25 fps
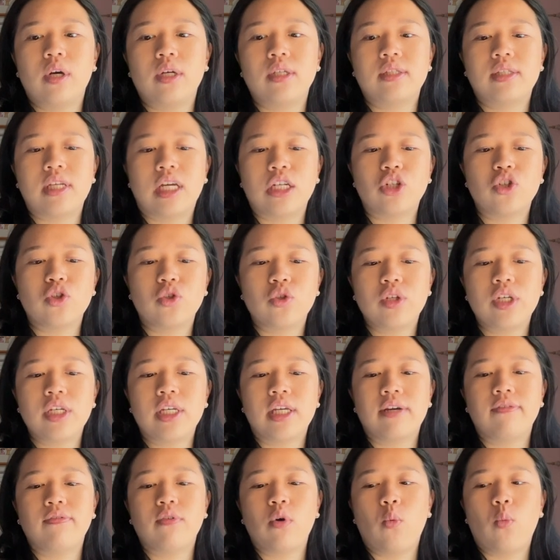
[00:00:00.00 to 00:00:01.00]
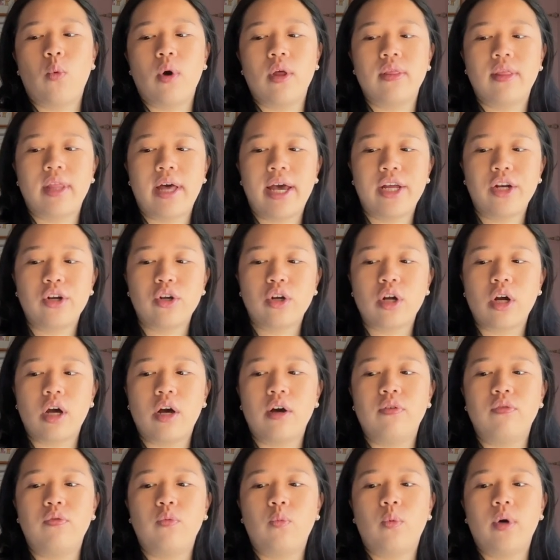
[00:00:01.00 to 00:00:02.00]
essentially give a one-liner
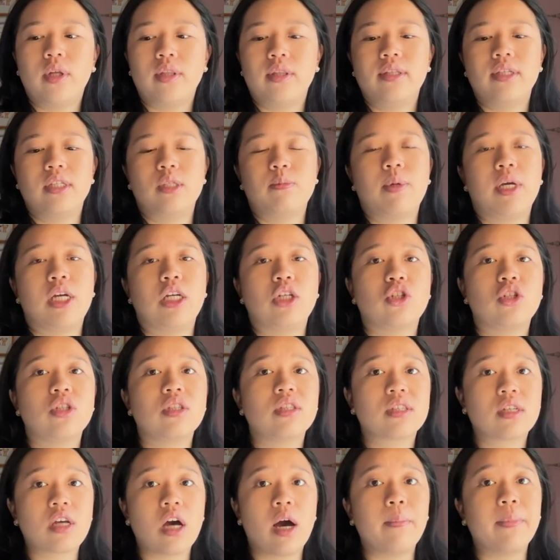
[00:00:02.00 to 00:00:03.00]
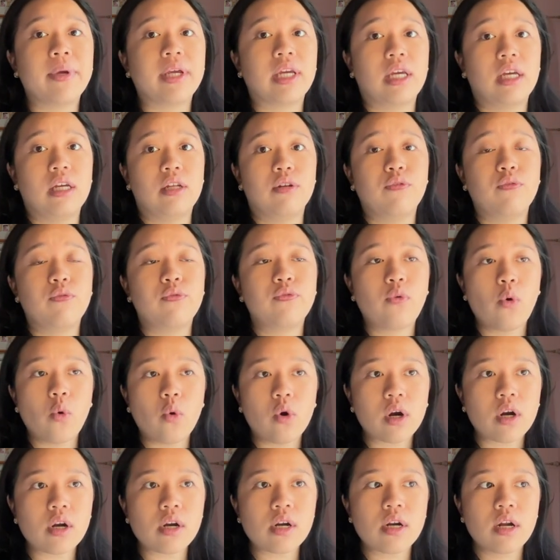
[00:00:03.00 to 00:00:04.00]
of what this patient's coming in
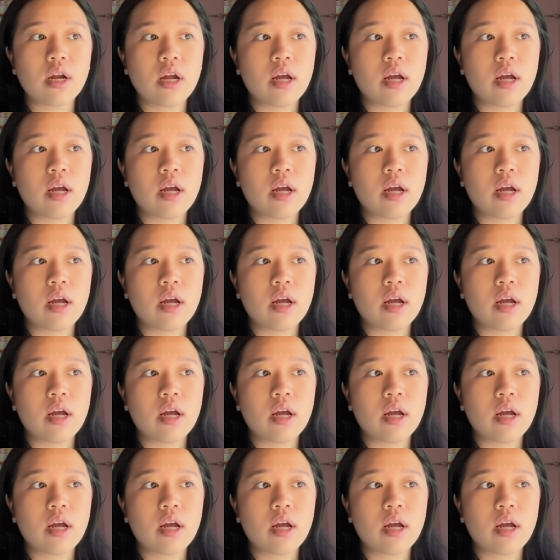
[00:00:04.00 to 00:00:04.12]
for